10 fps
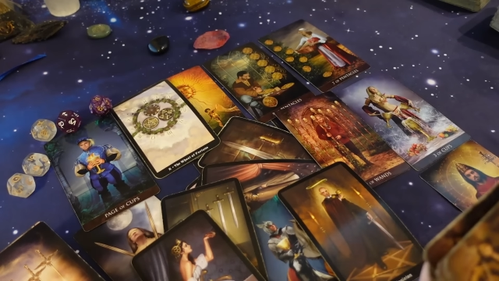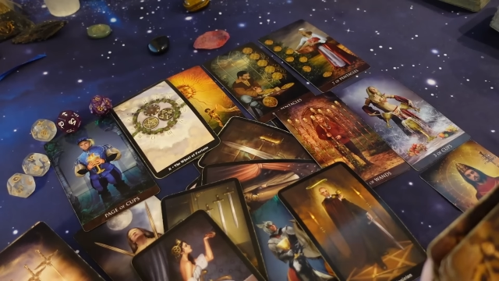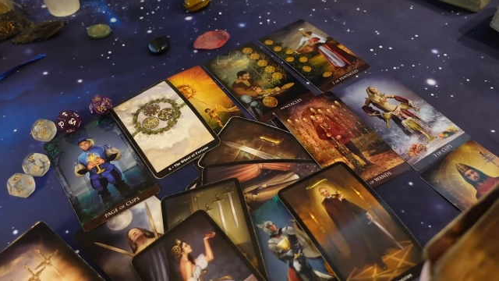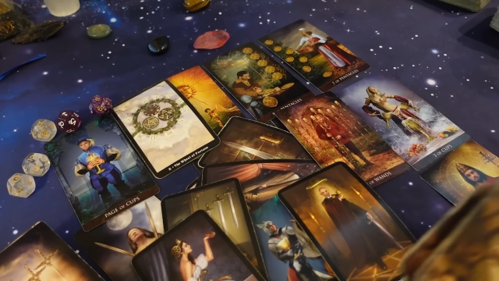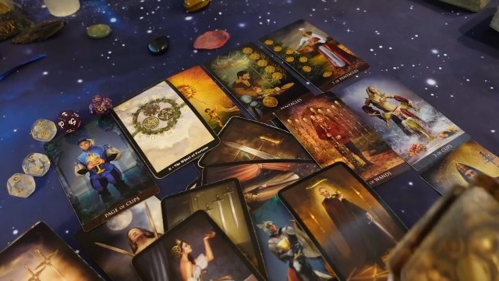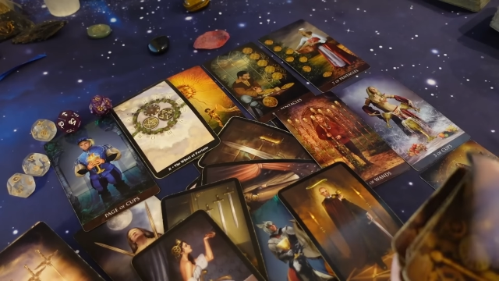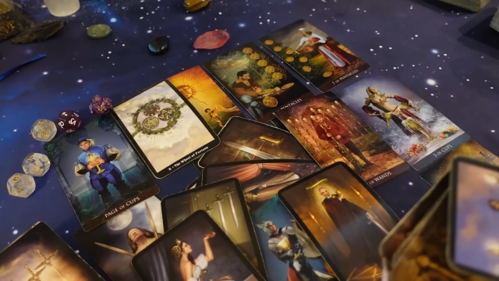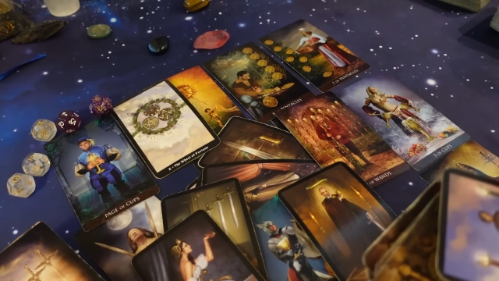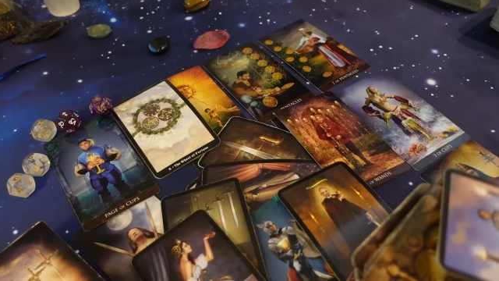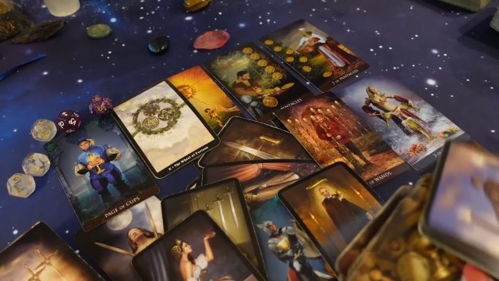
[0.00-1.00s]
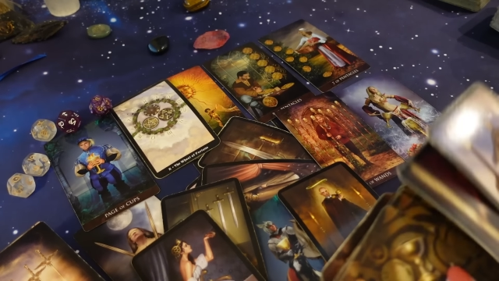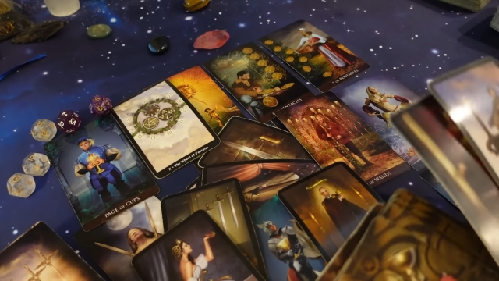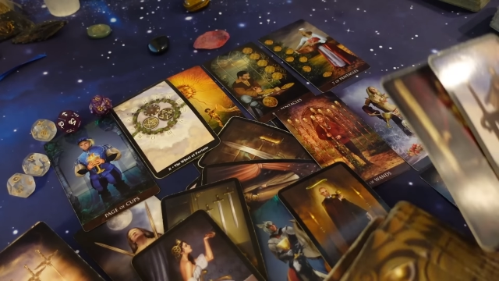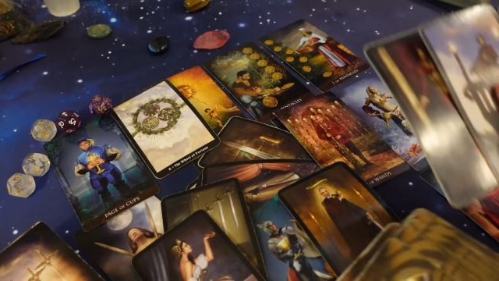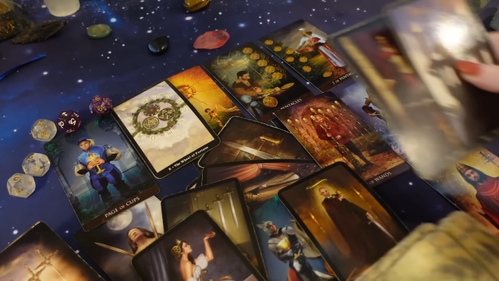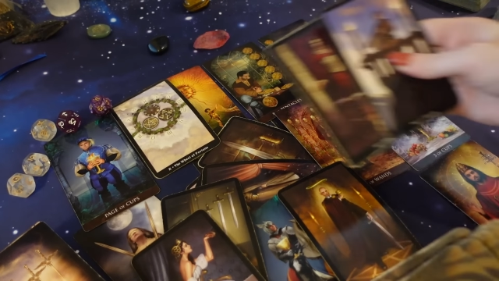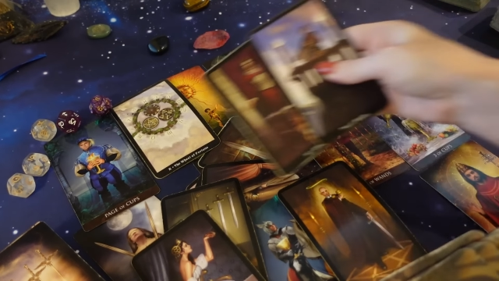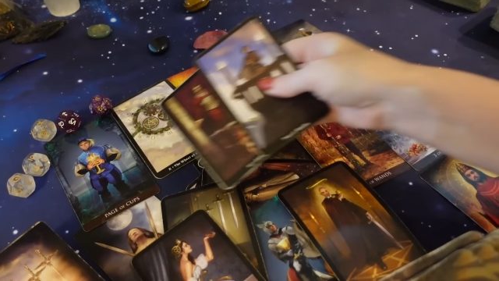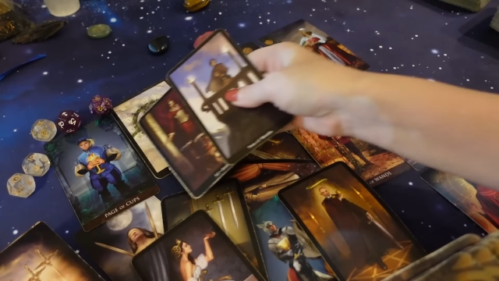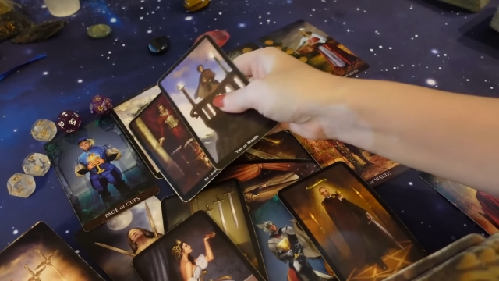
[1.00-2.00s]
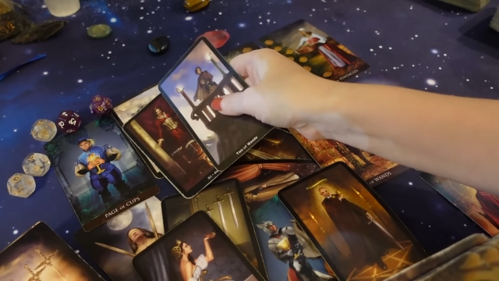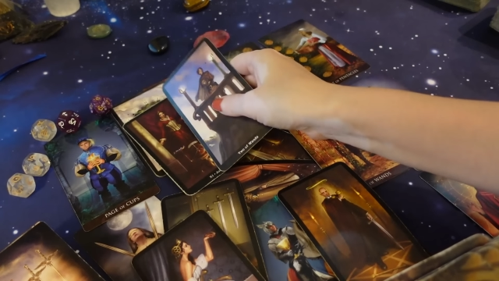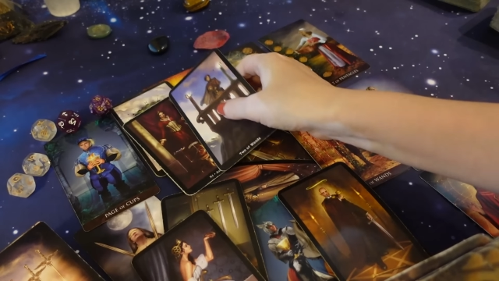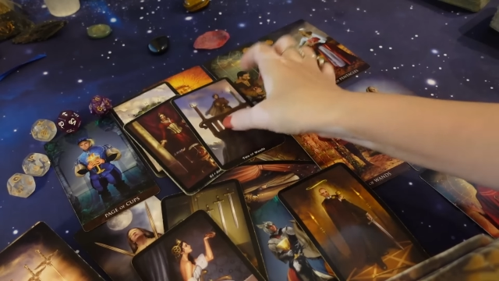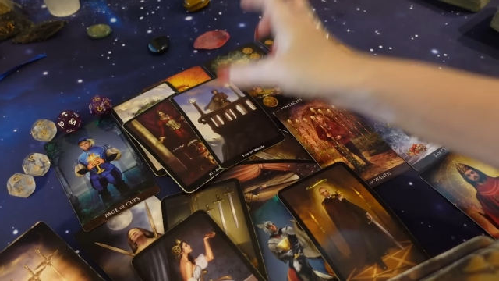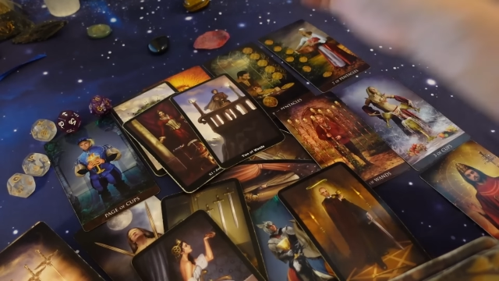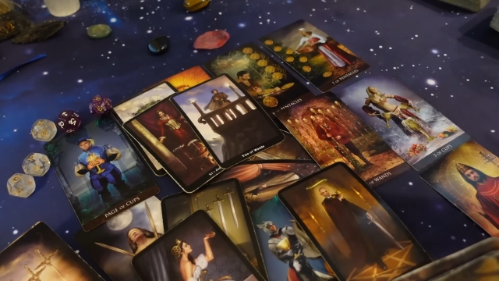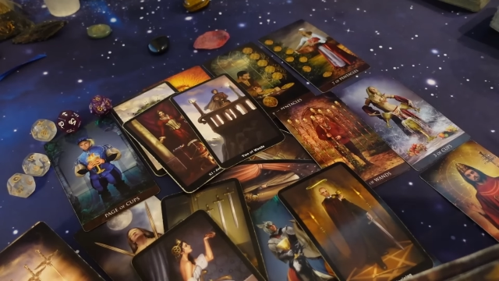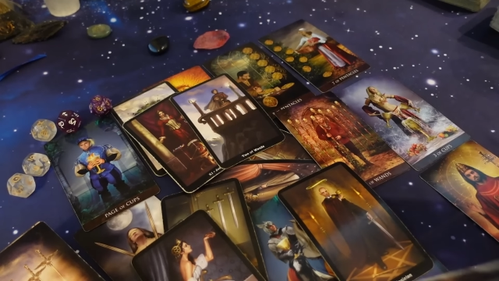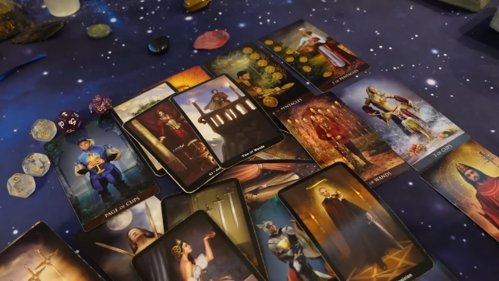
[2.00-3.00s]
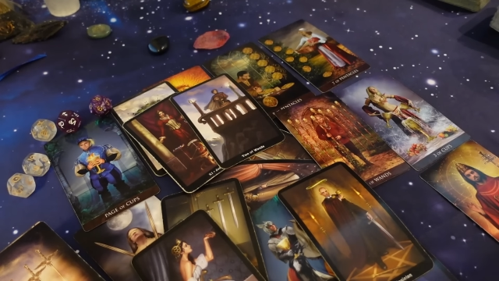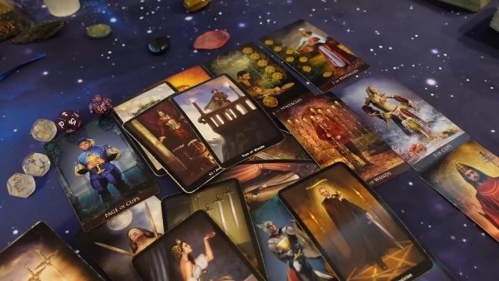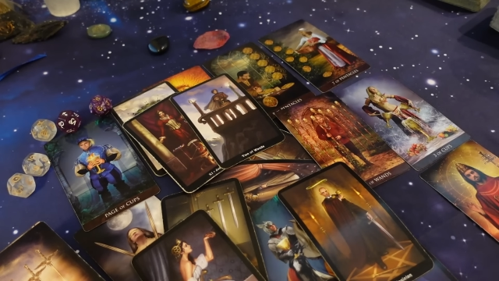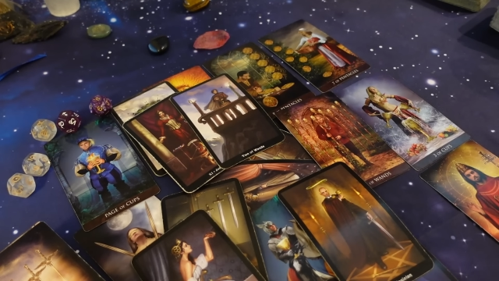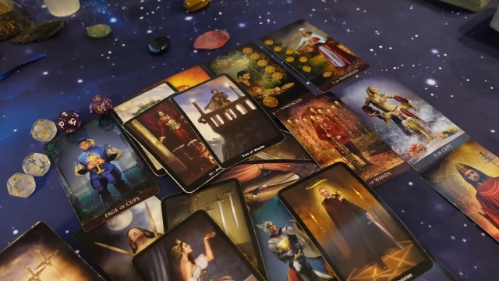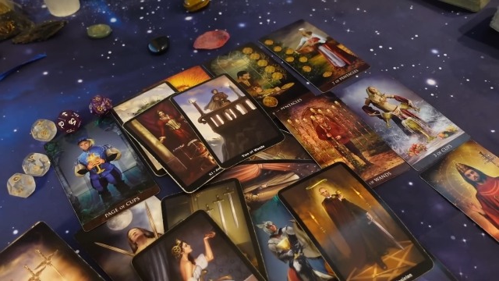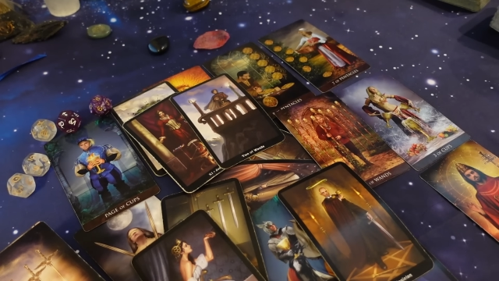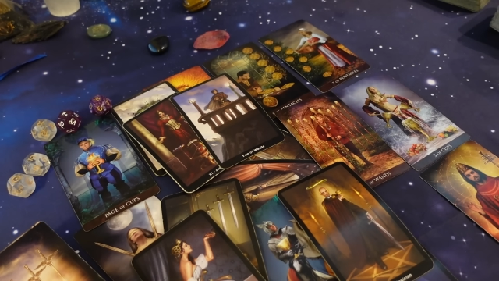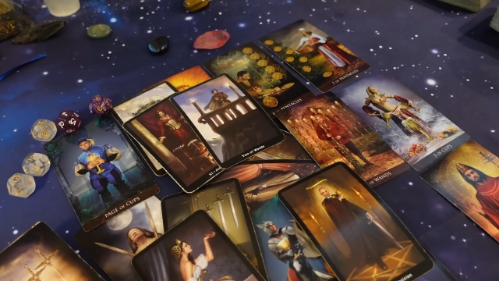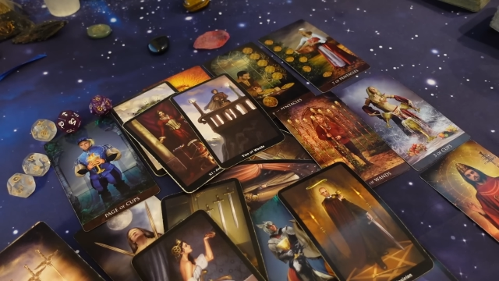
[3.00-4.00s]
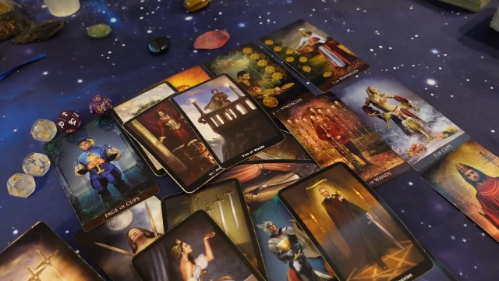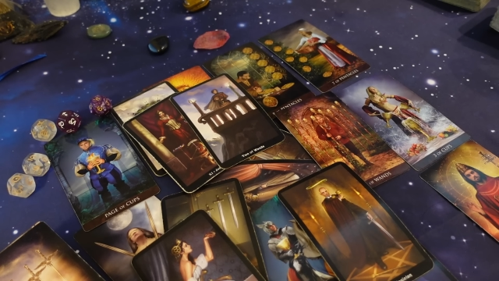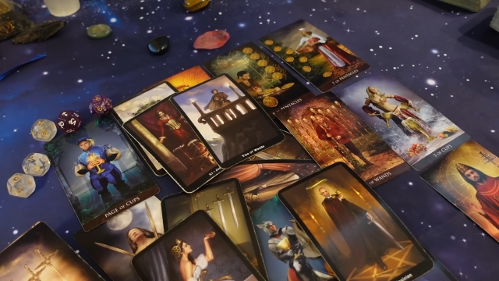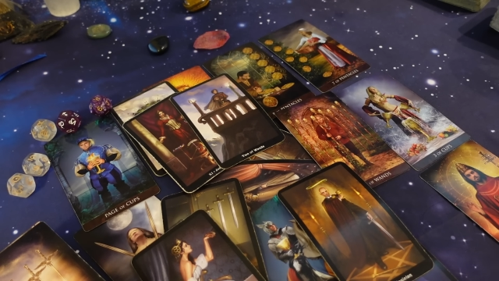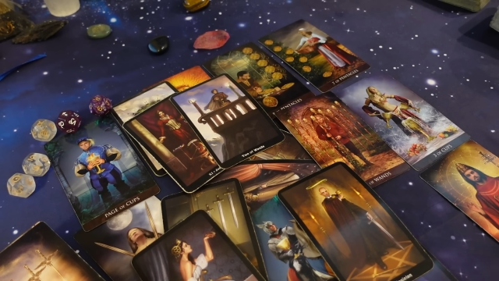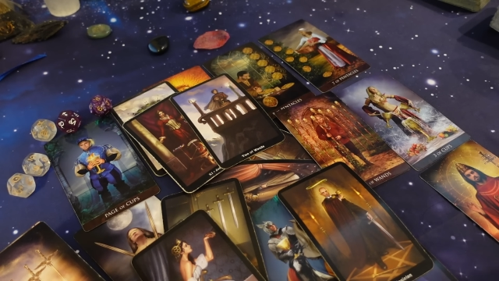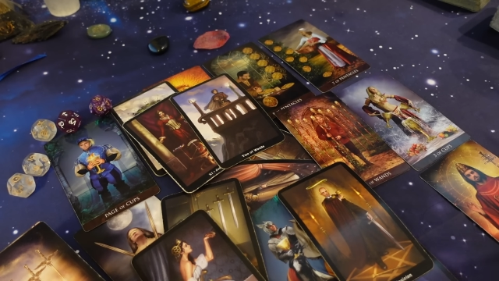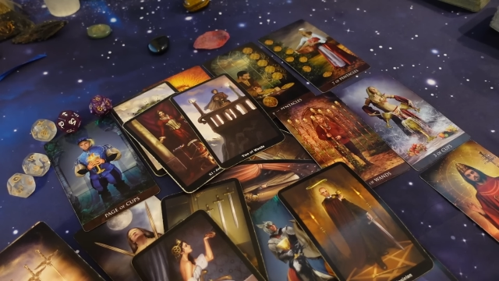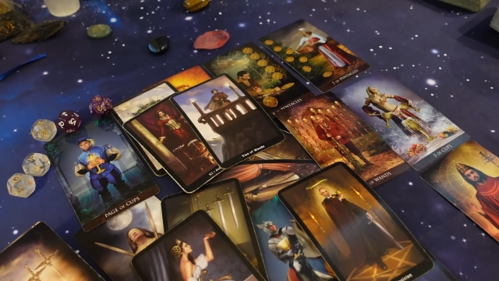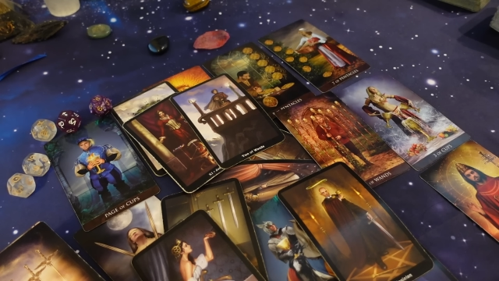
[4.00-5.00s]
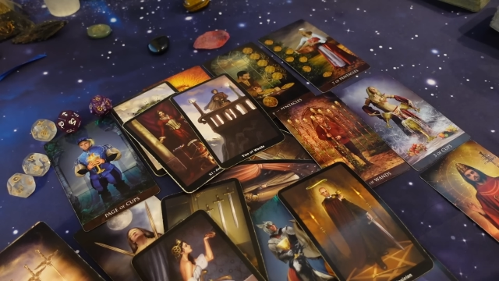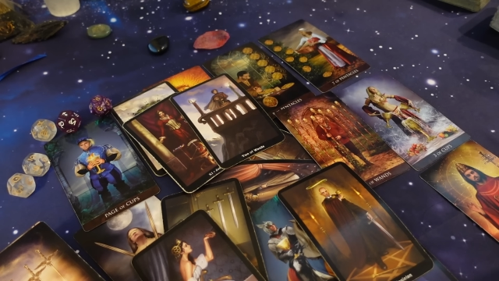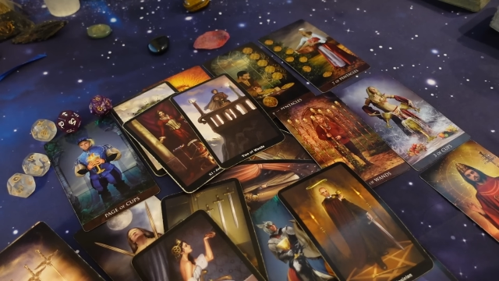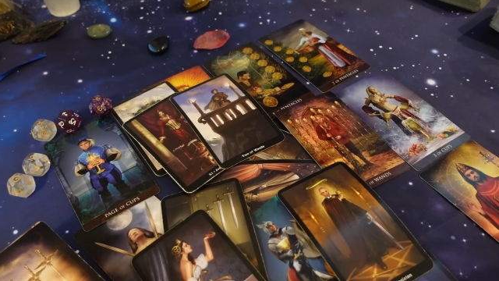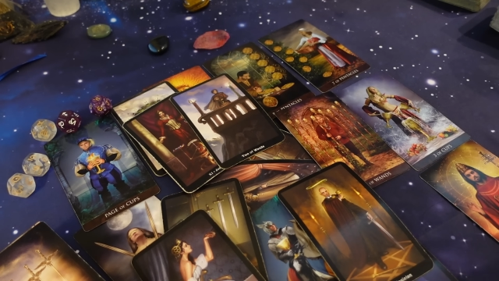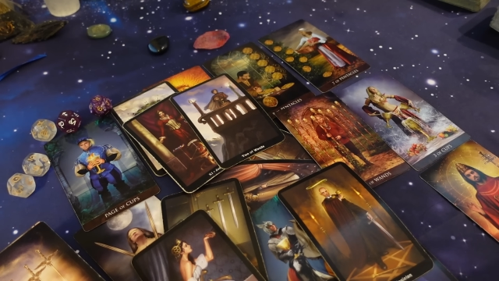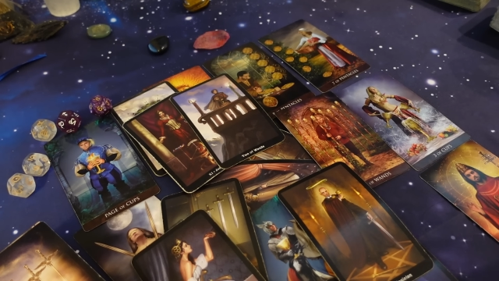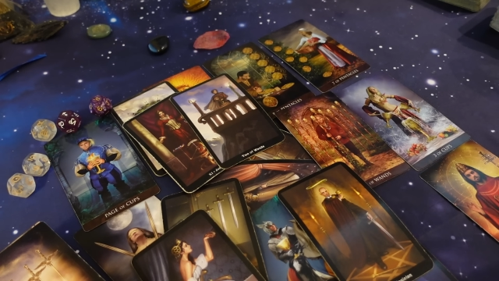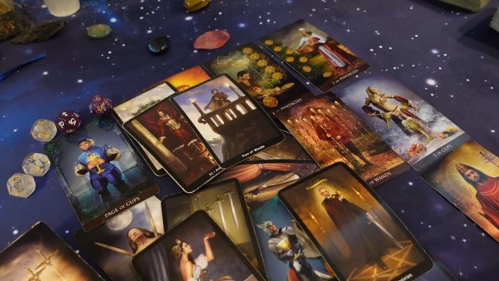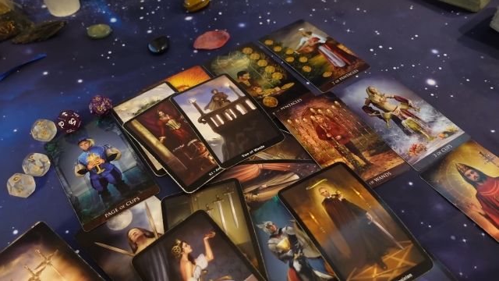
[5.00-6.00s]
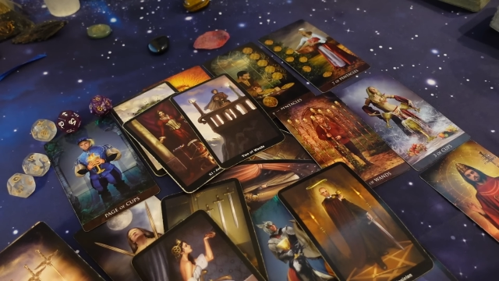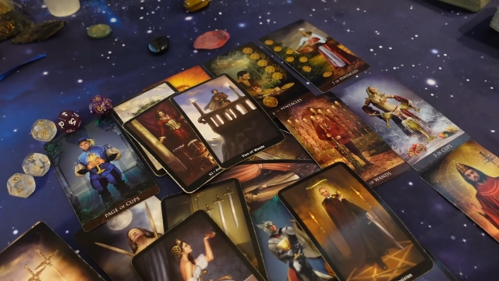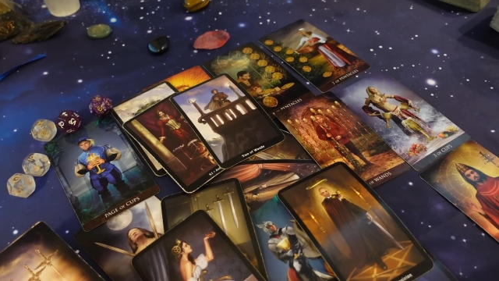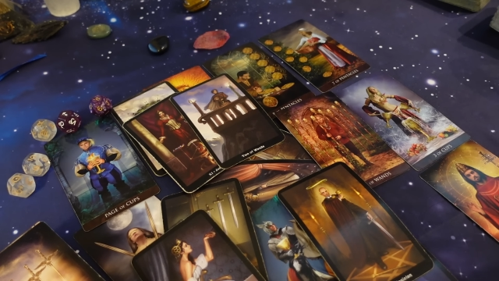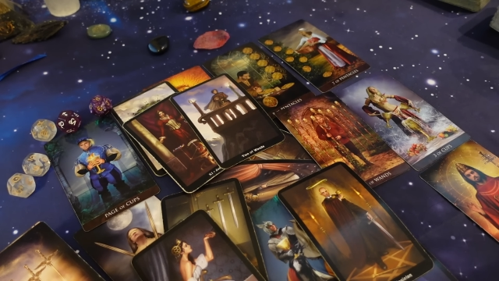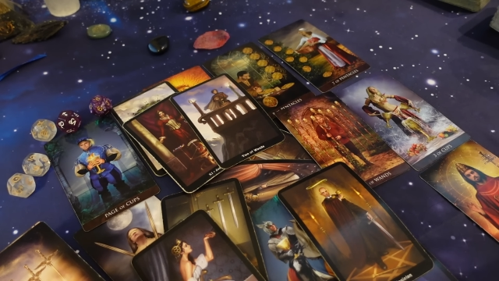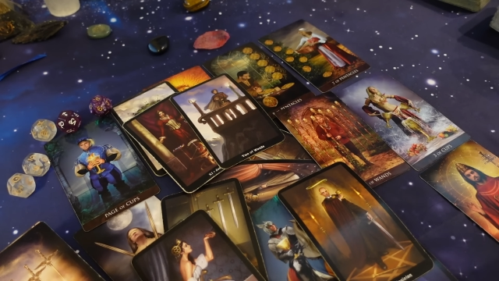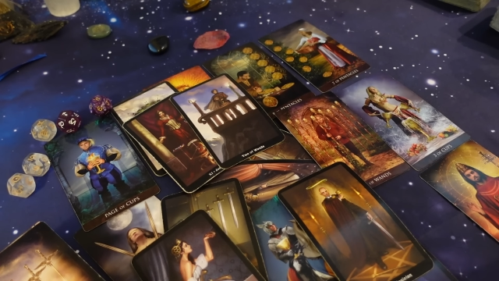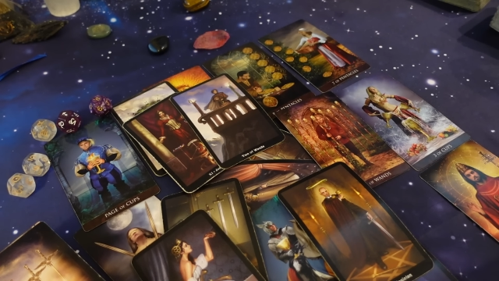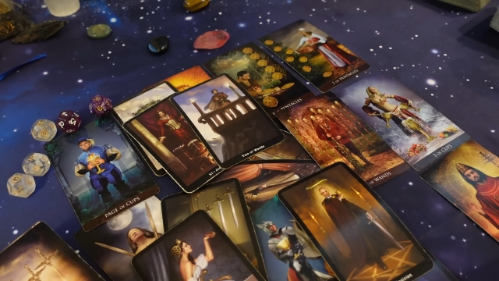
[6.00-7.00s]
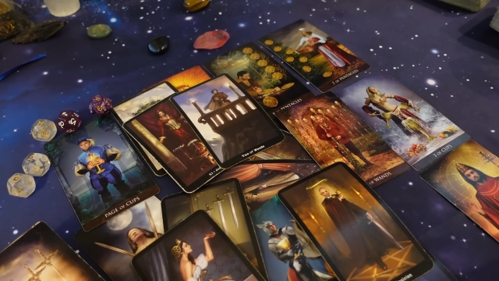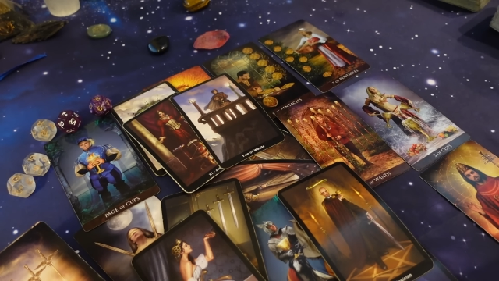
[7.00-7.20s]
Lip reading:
[unreadable: no face in view]